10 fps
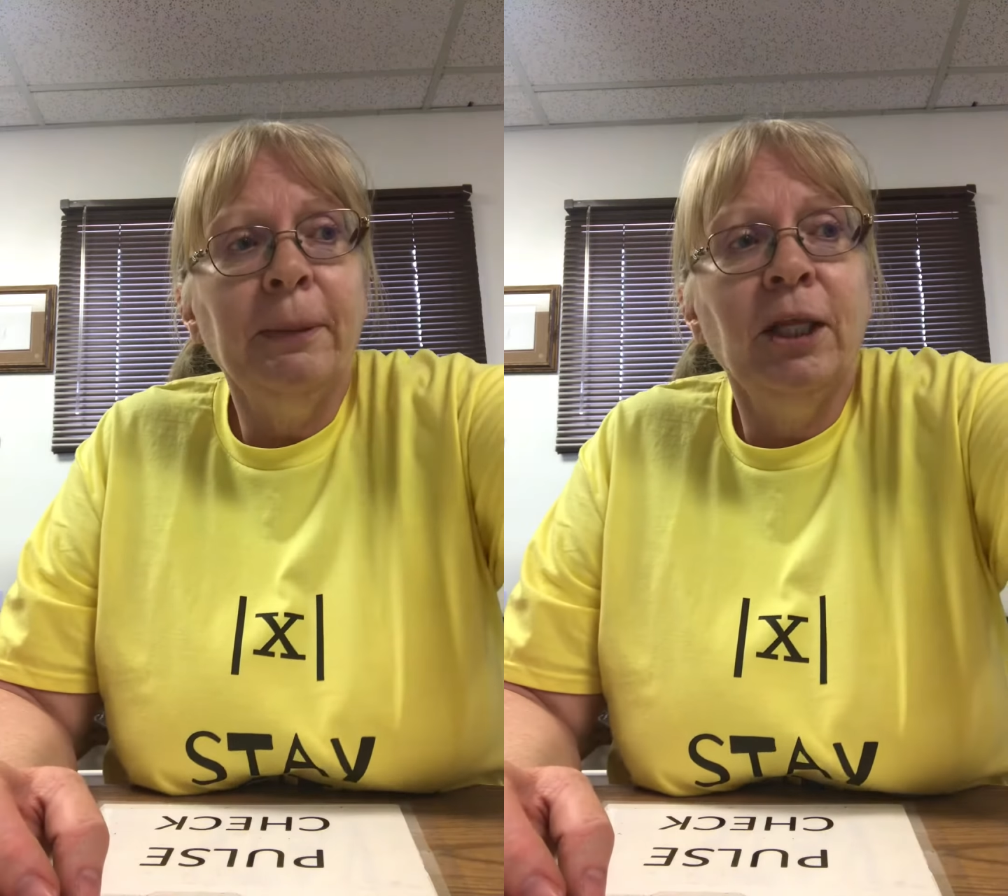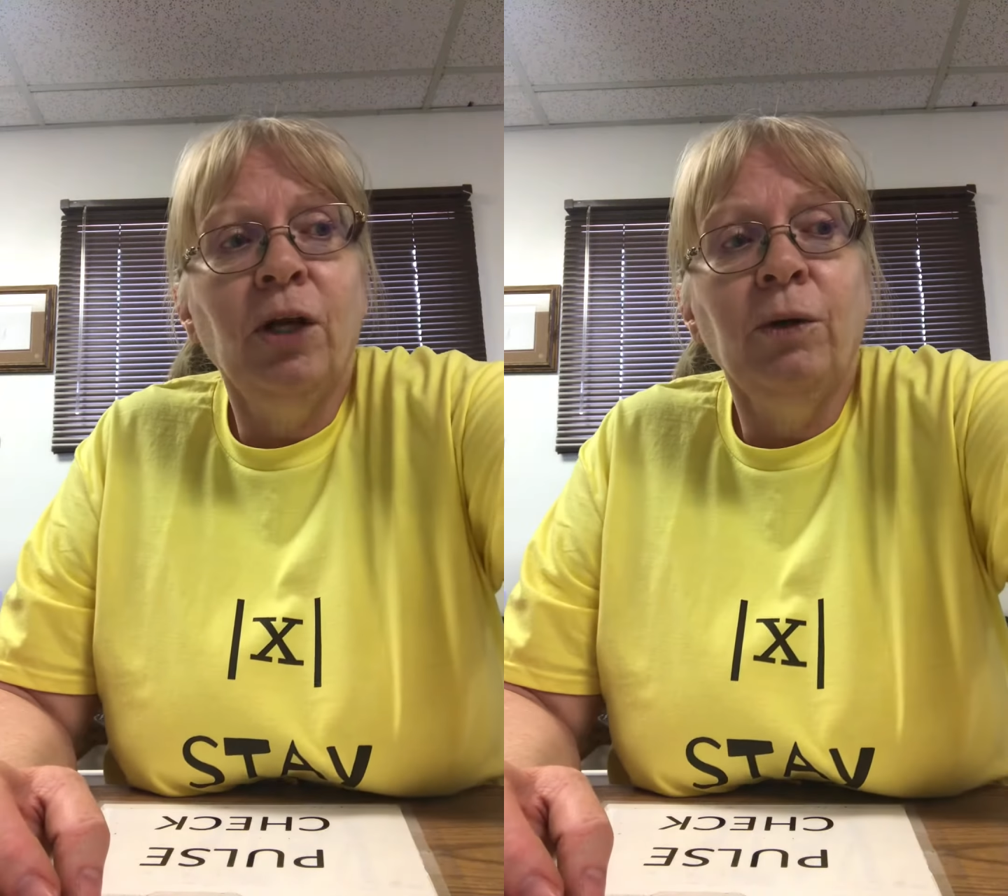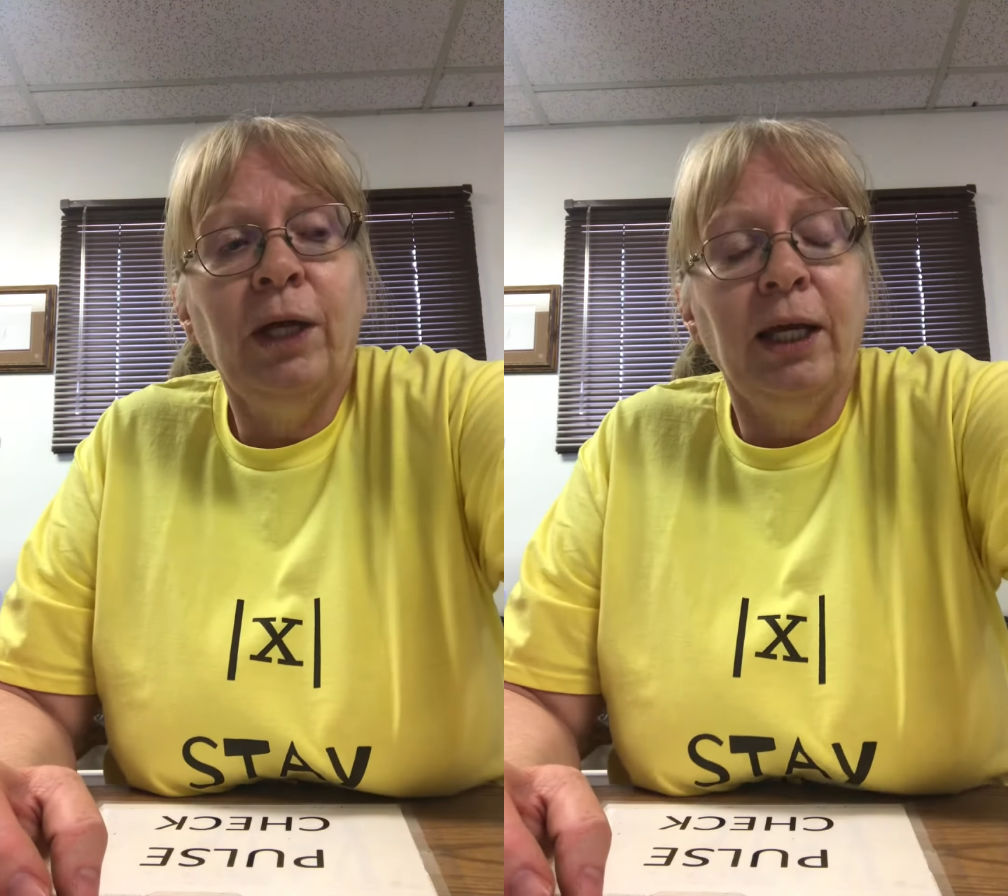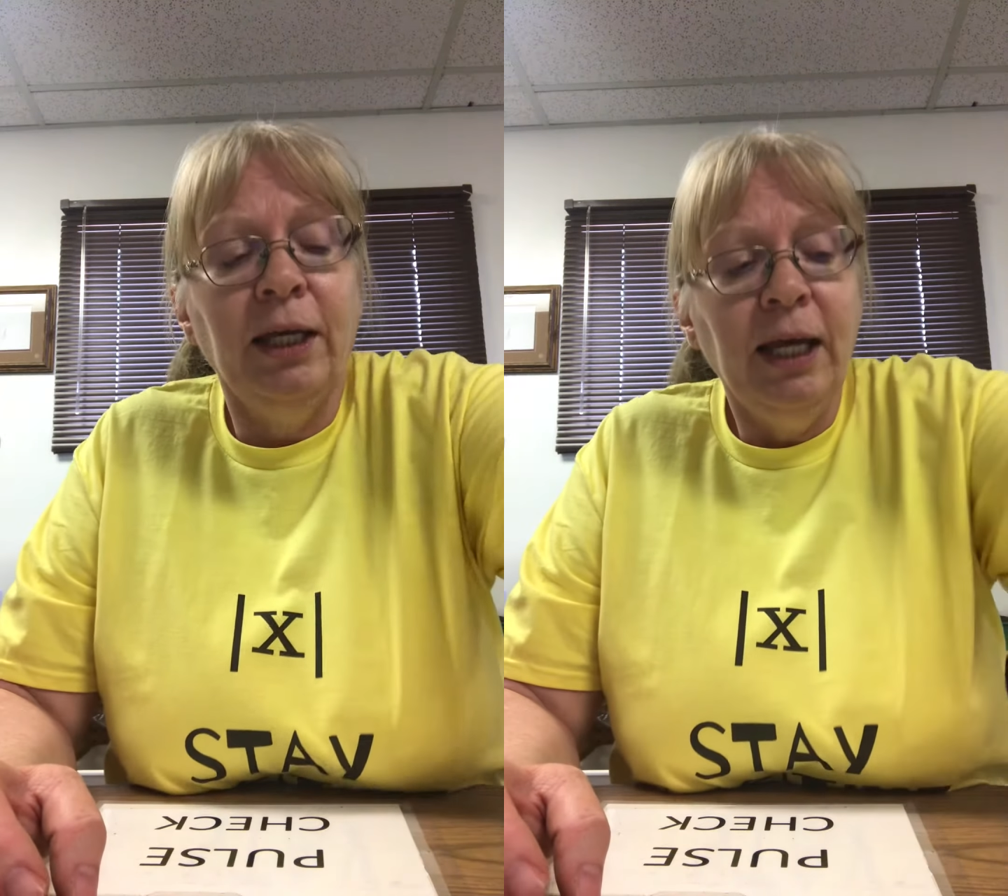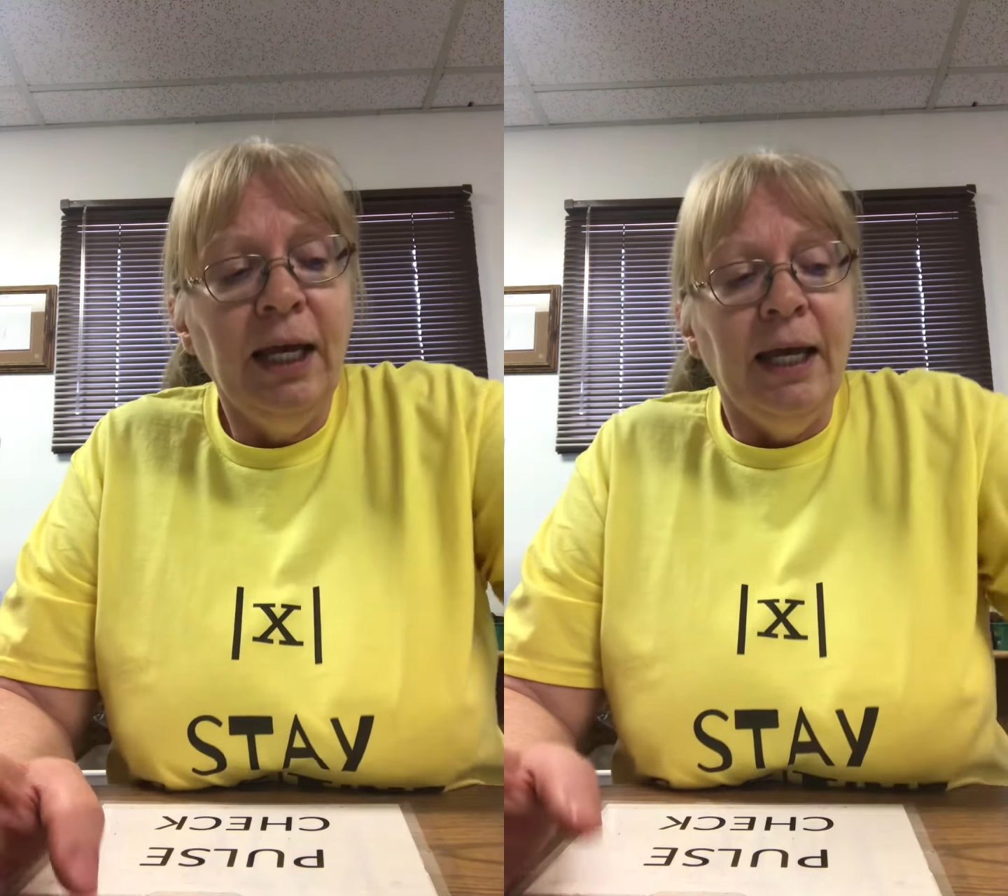Okay.
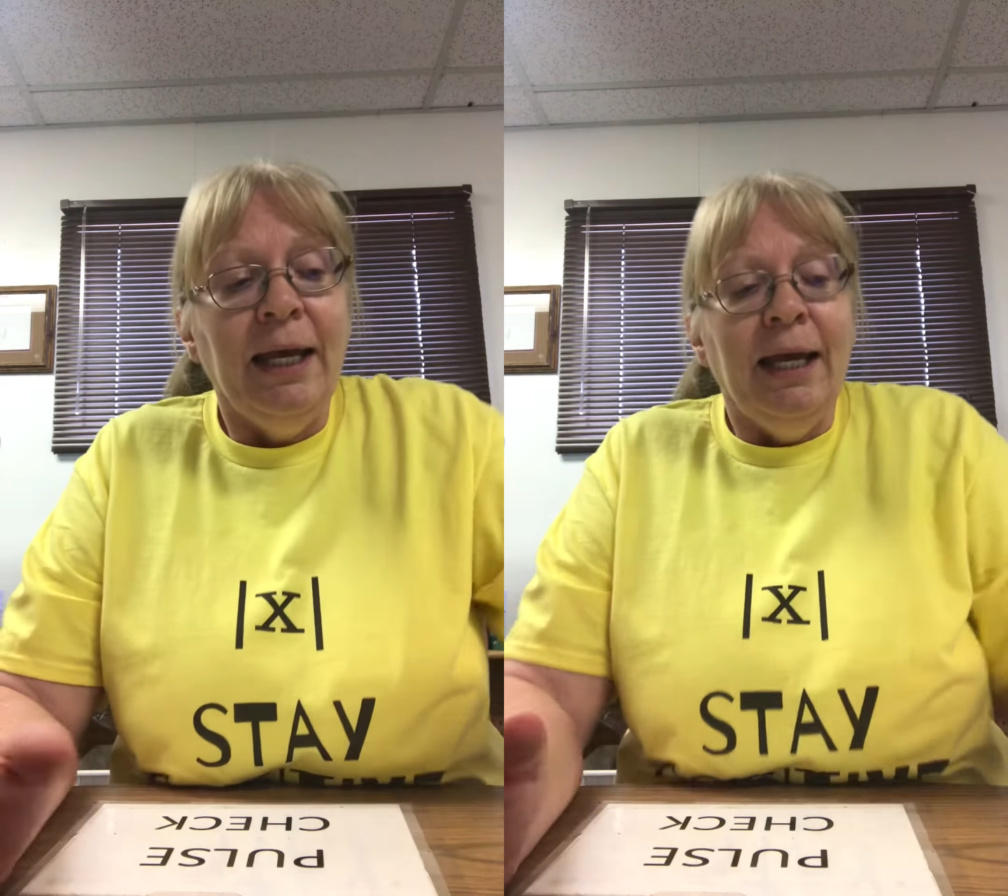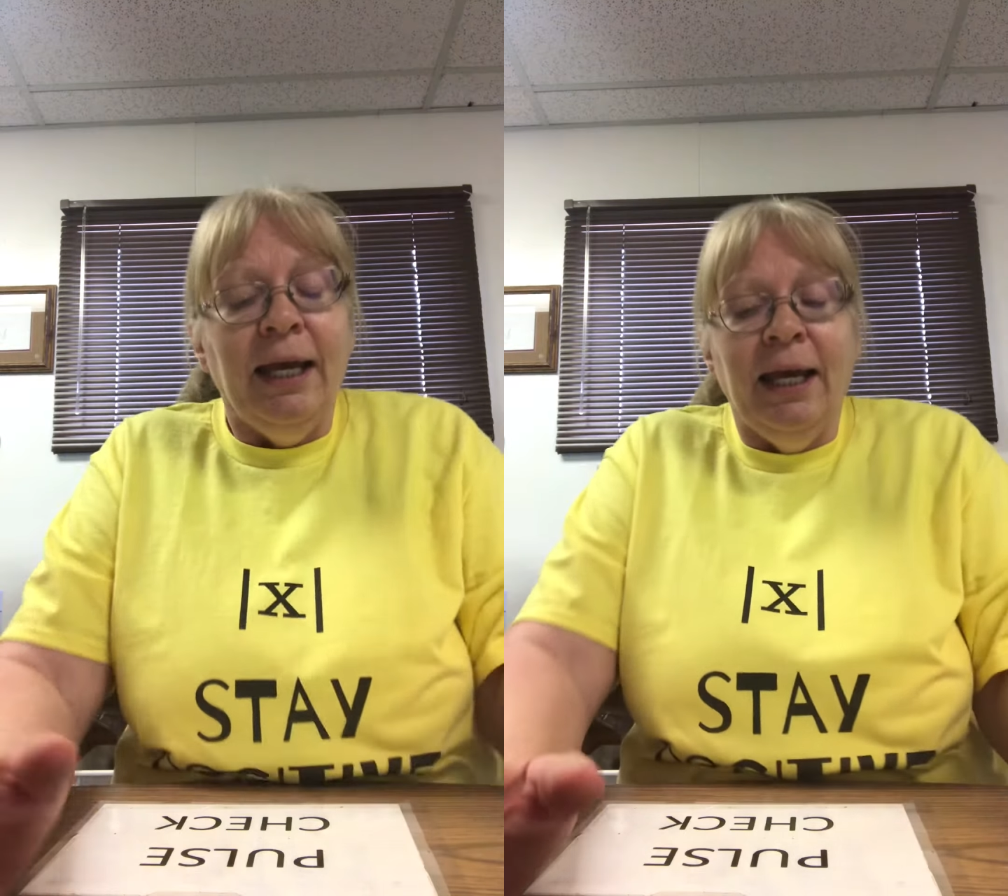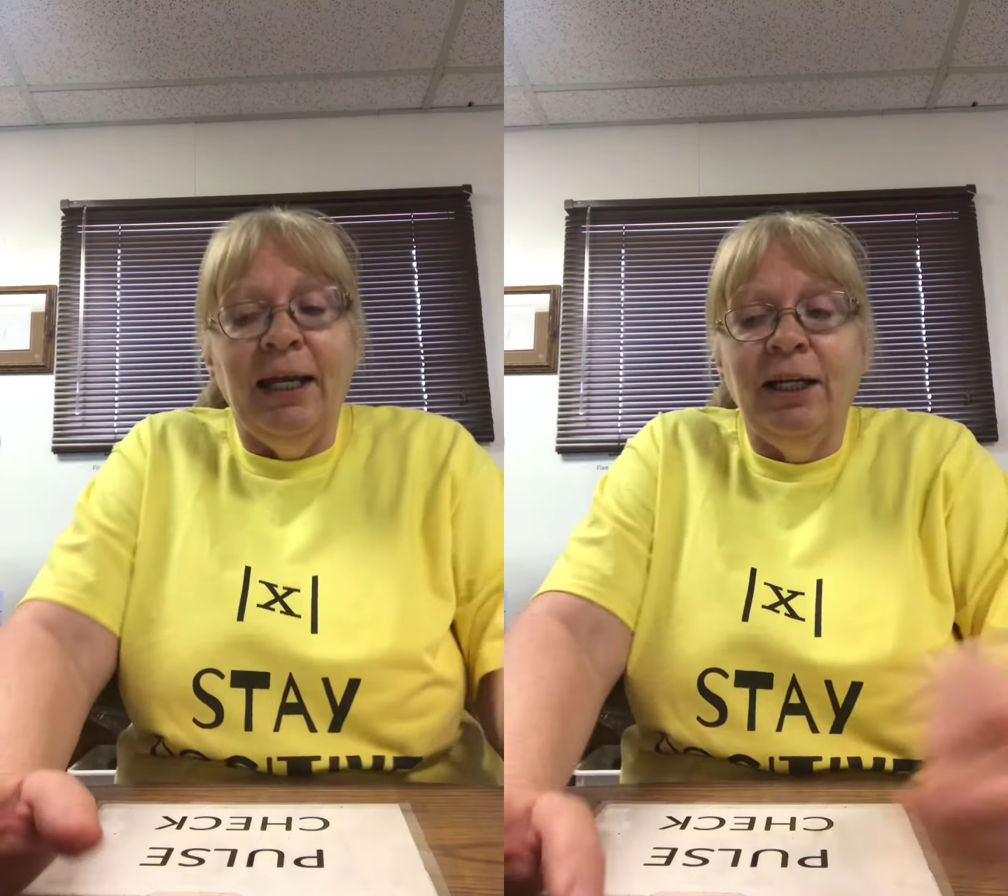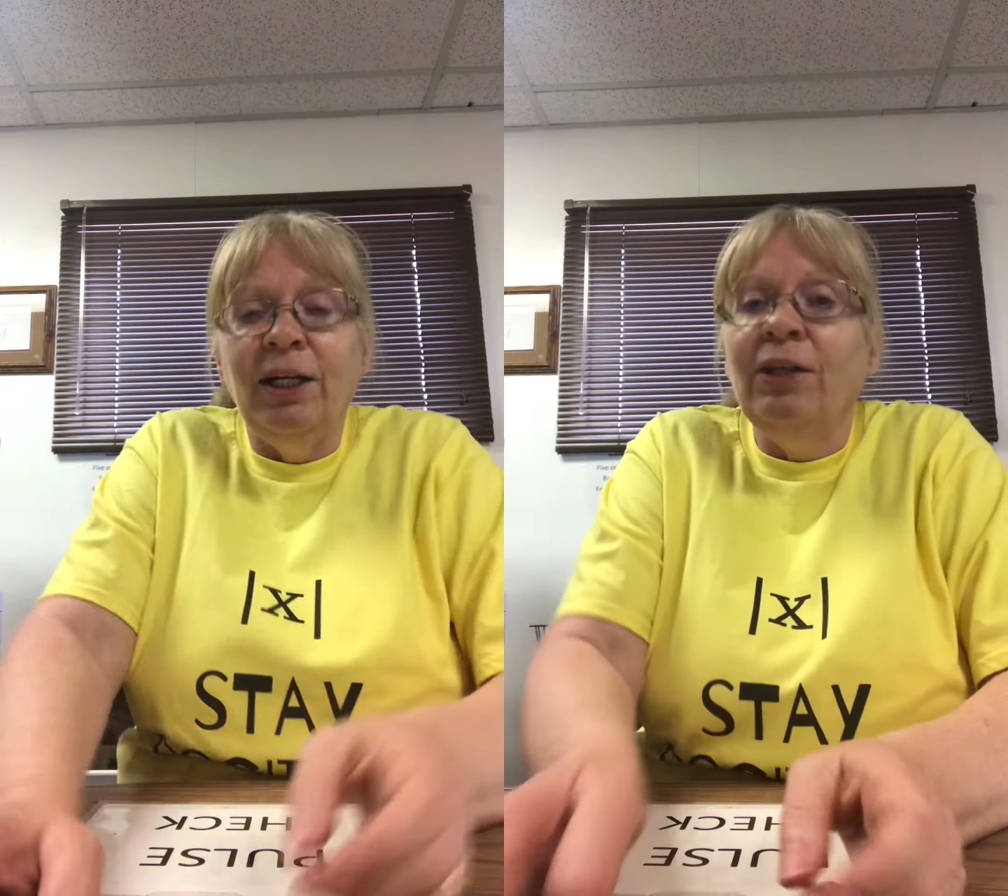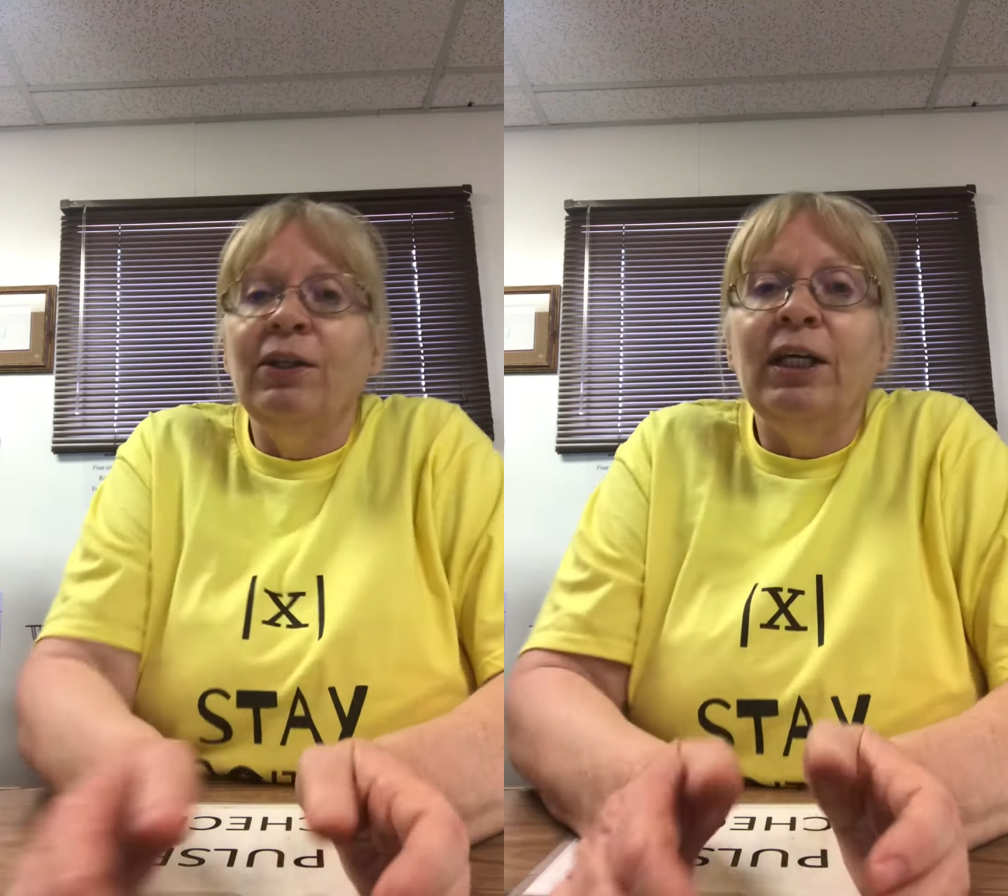And
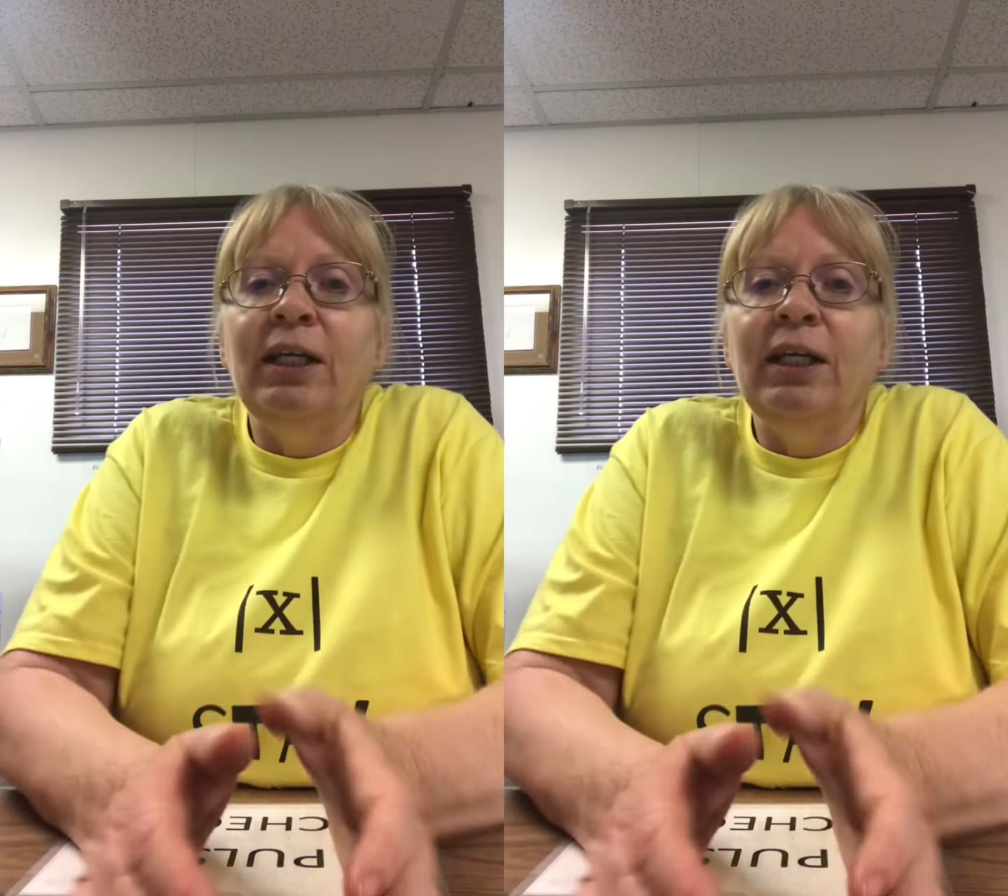another thing,